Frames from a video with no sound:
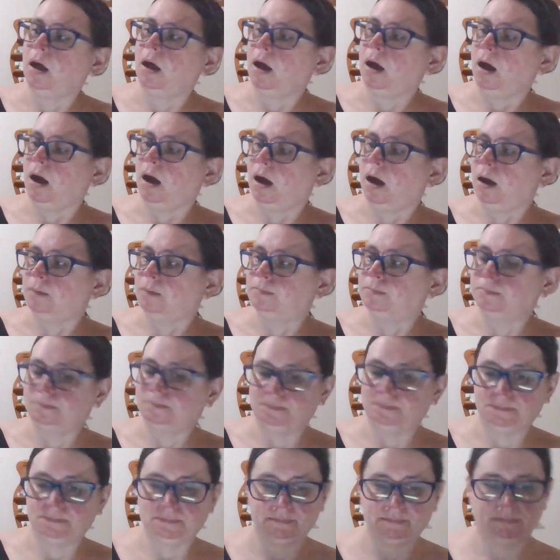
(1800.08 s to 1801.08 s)
I
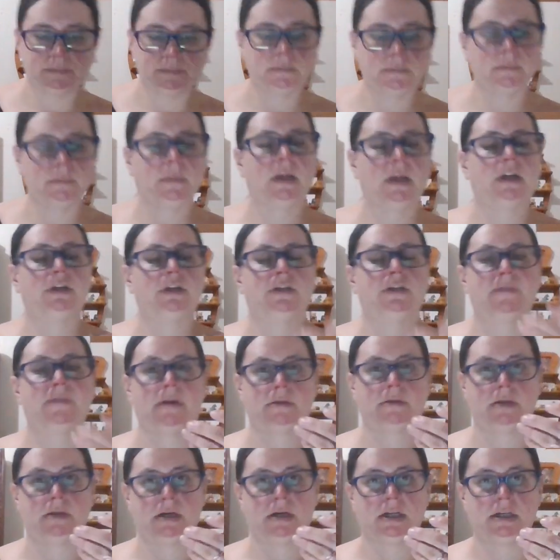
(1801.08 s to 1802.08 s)
just
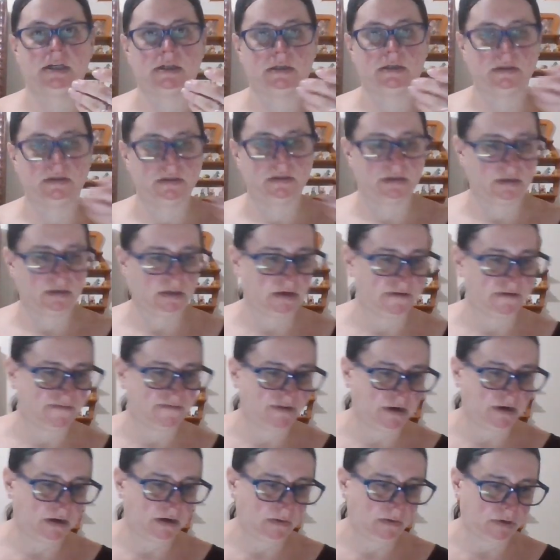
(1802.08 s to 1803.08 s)
found a needle. I gotta
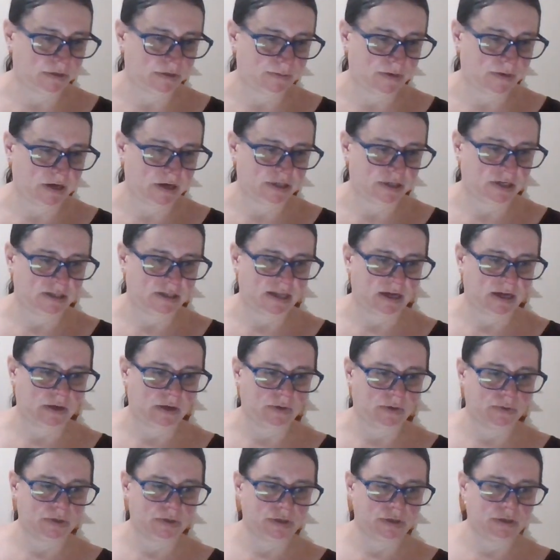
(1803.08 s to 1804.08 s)
figure out which project that
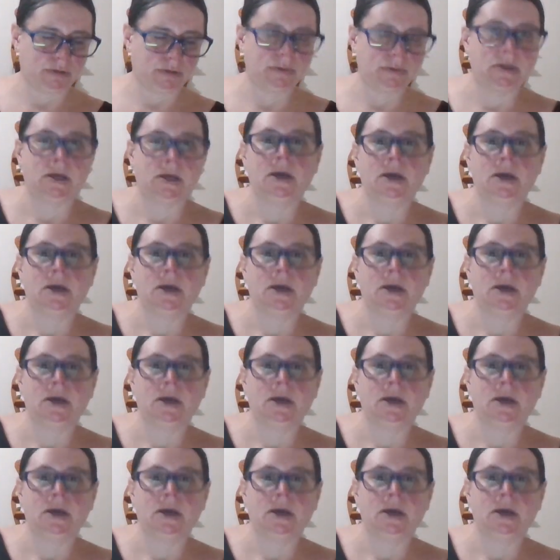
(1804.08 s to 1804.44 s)
goes to.